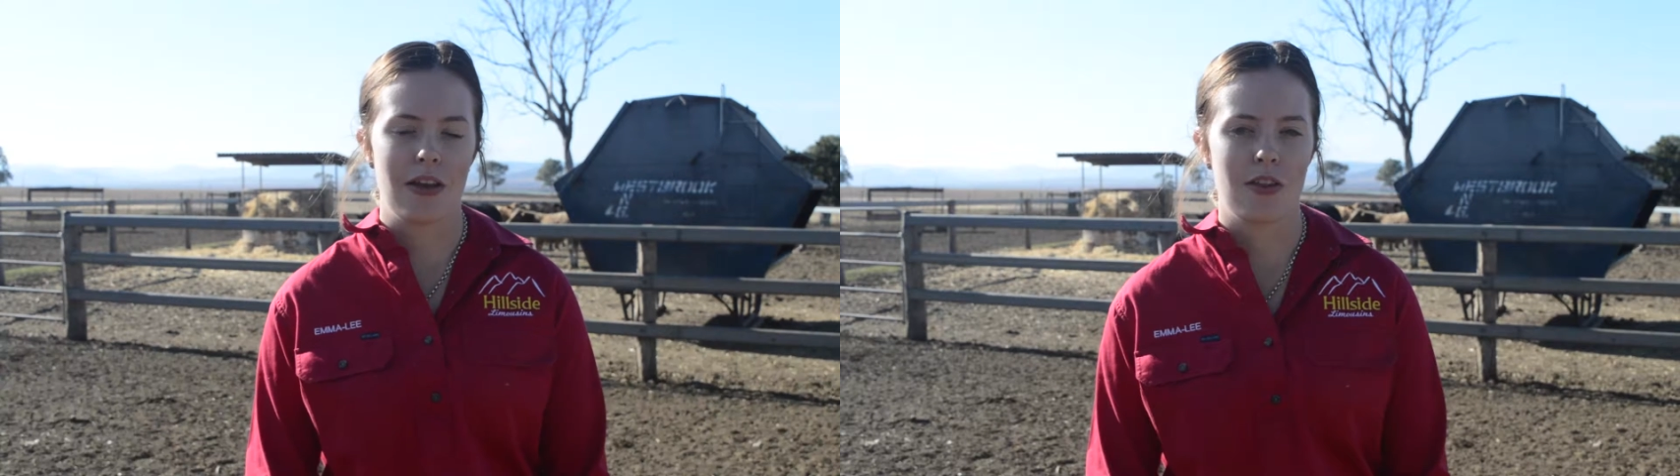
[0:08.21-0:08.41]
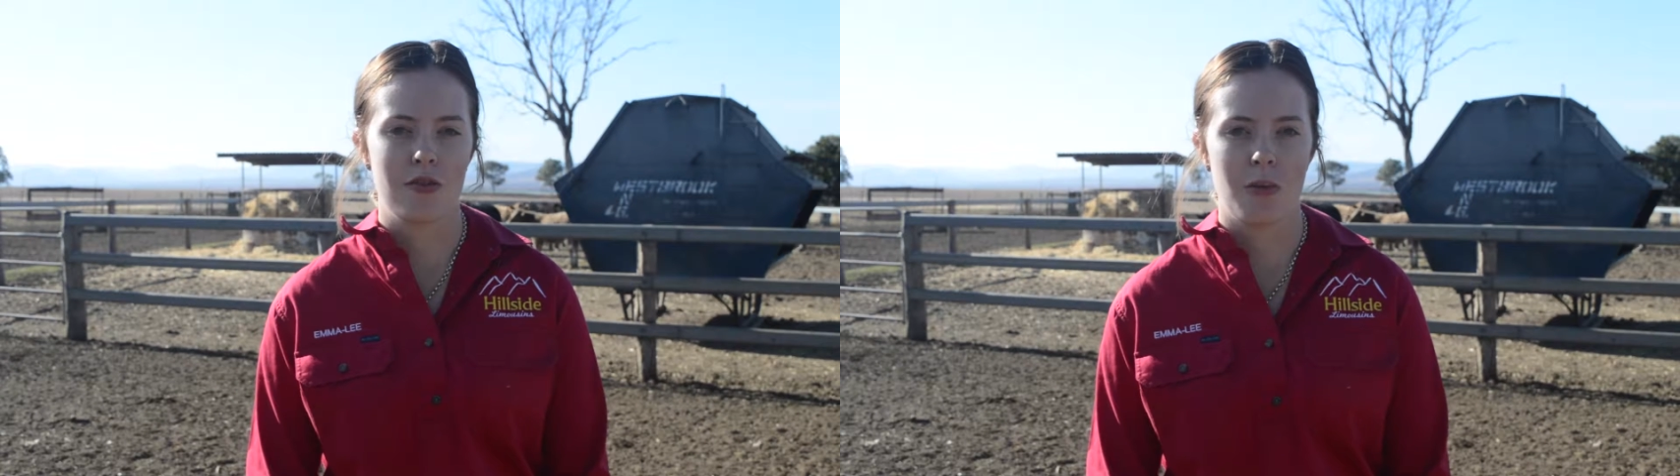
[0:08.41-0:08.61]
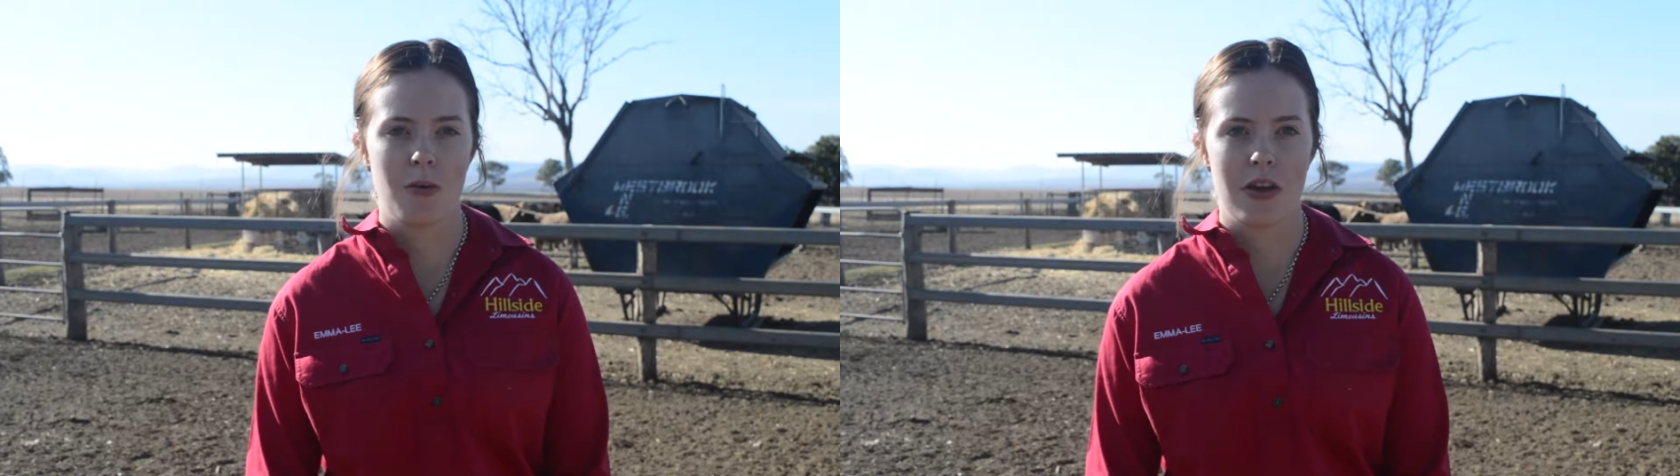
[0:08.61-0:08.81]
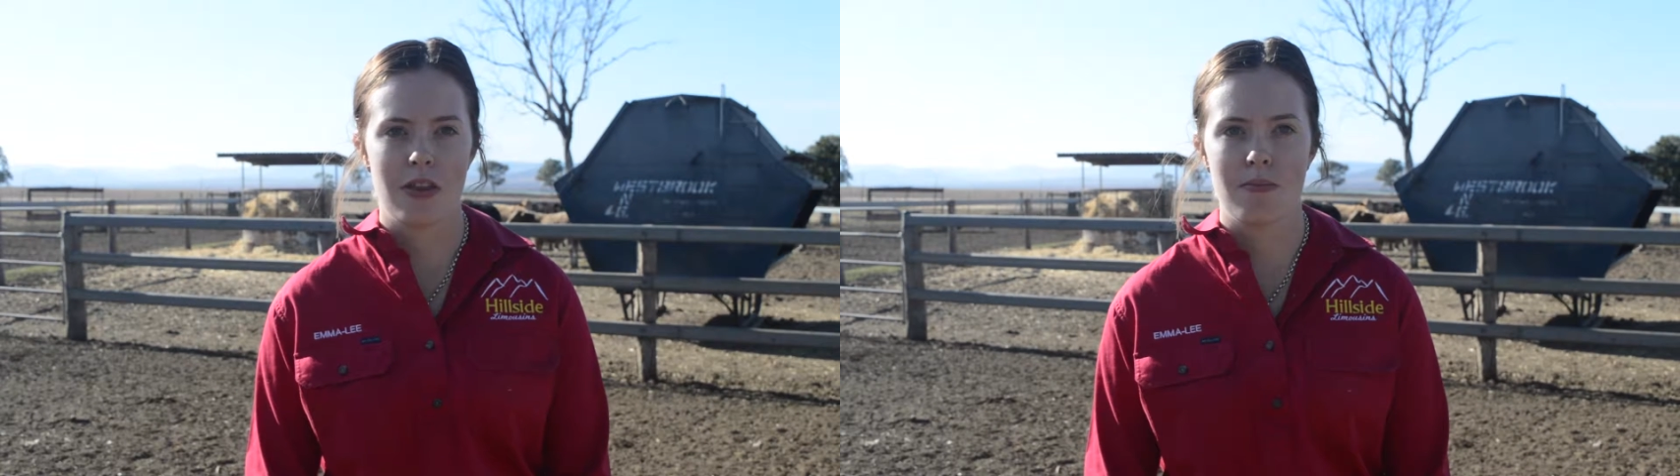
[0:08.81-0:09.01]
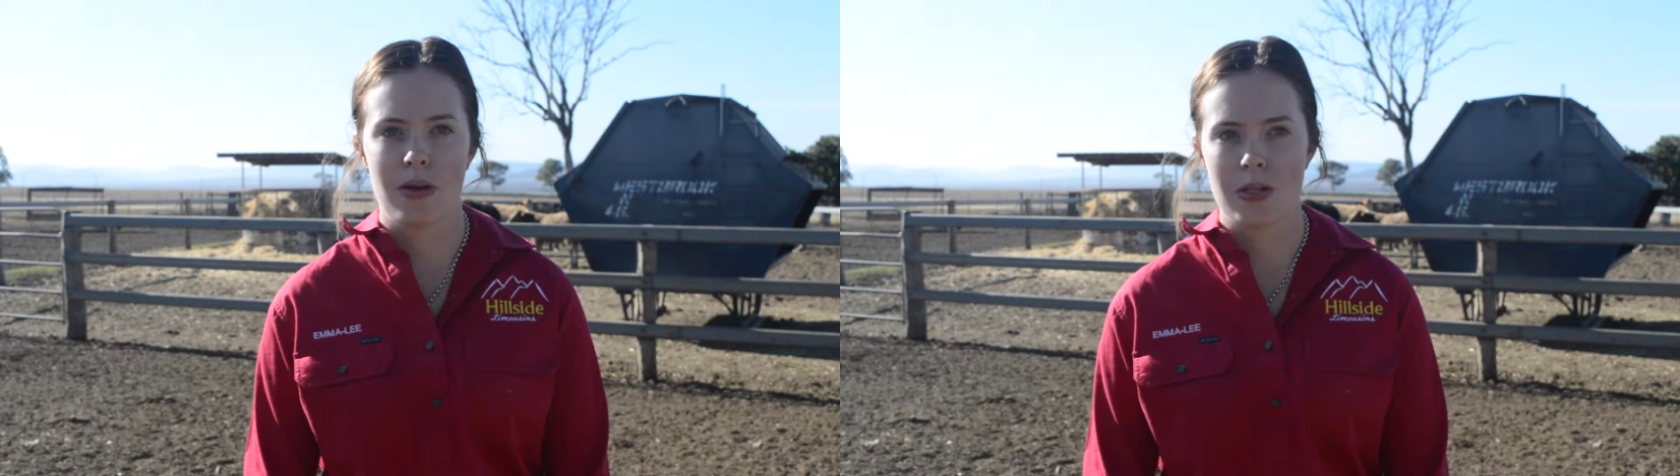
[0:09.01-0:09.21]
in the form of
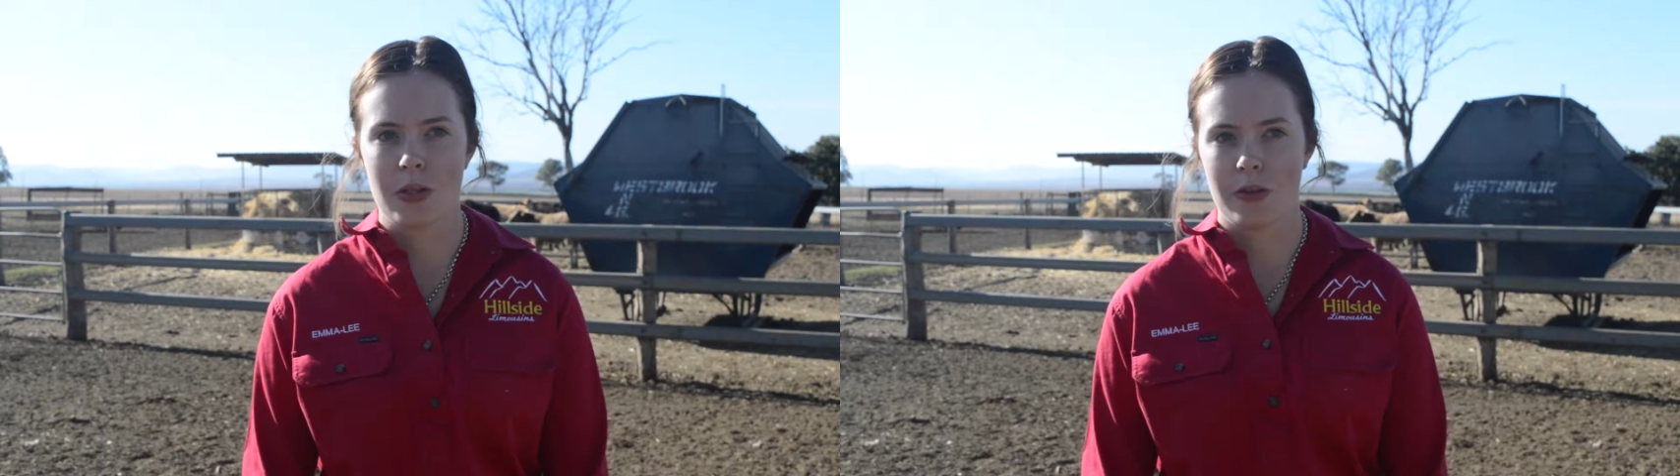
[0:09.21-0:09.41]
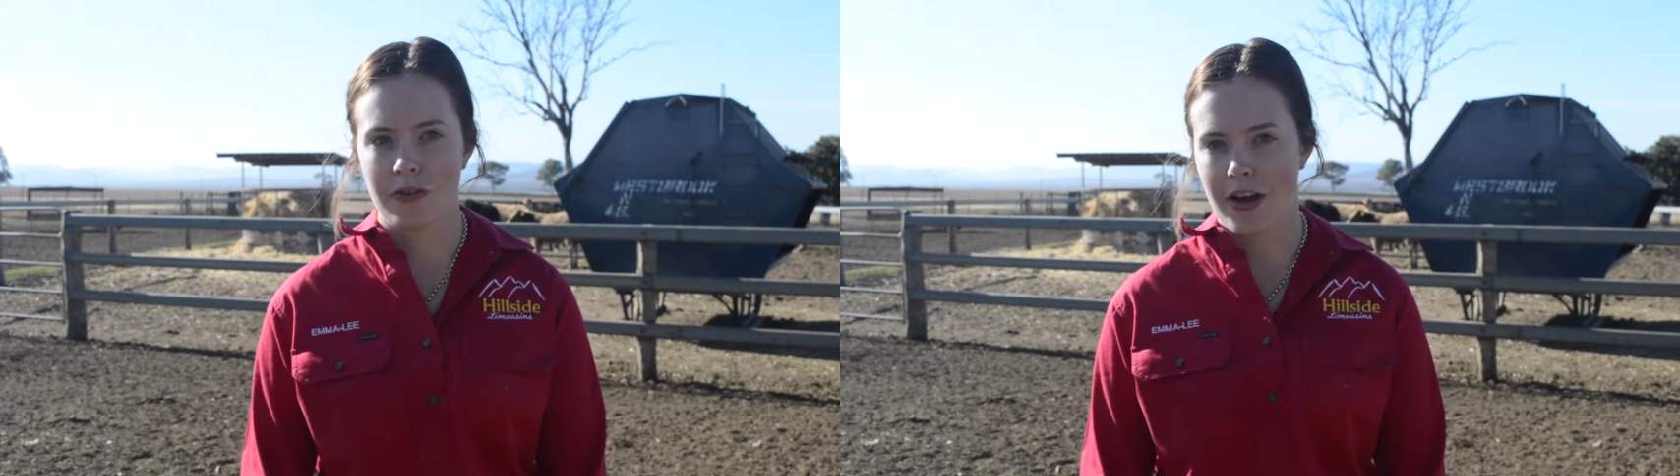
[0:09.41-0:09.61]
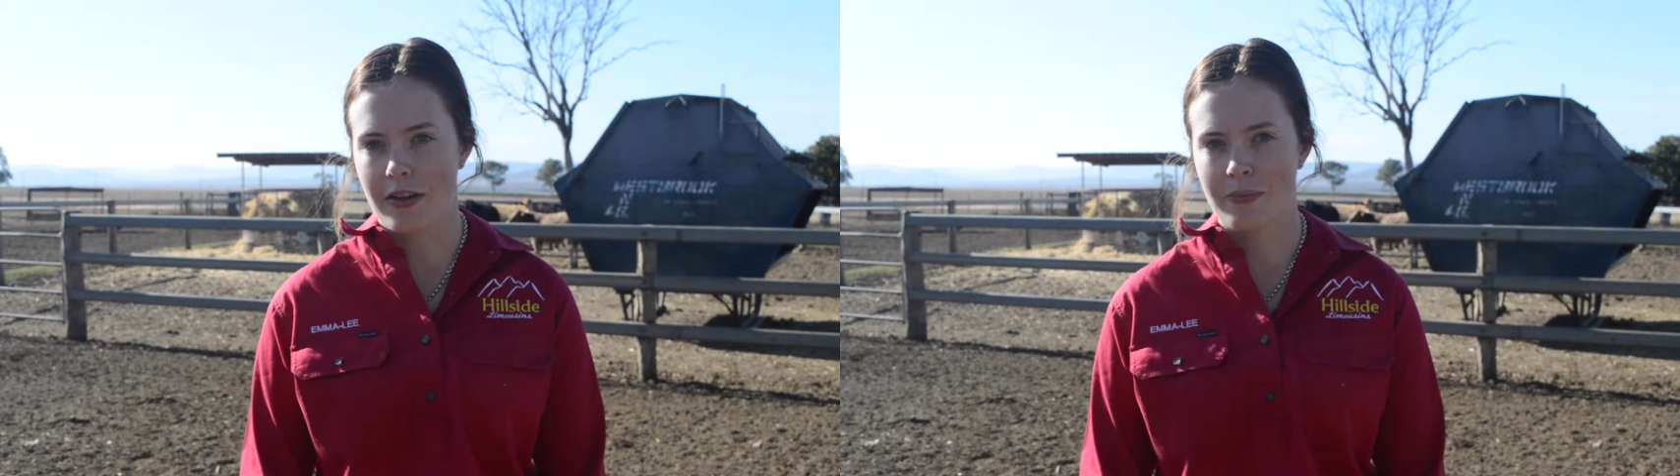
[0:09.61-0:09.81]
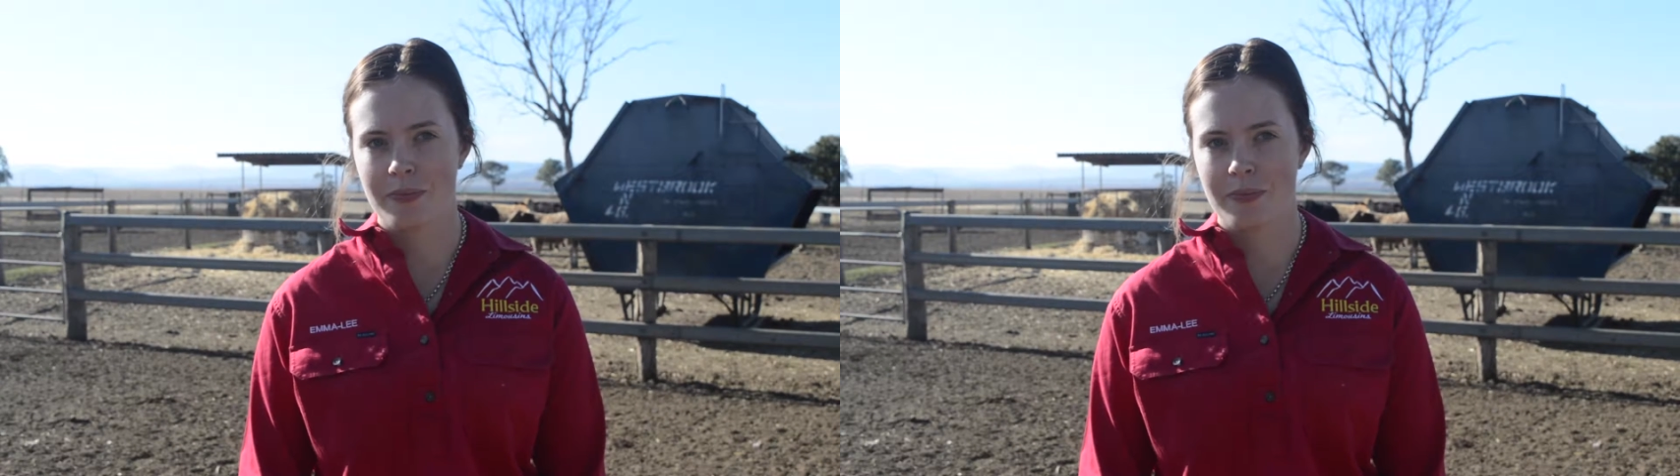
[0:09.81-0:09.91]
either muscle or fat.